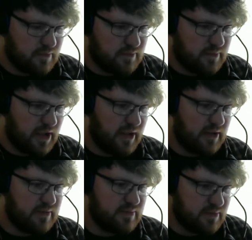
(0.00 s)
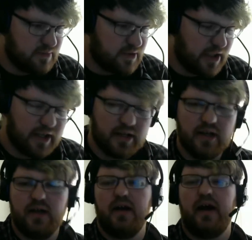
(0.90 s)
But yeah,
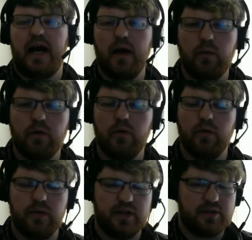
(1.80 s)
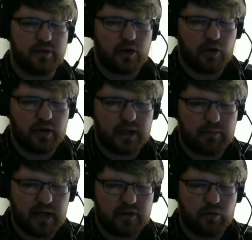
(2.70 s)
I will. It's currently
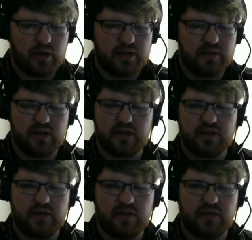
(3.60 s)
March 26th,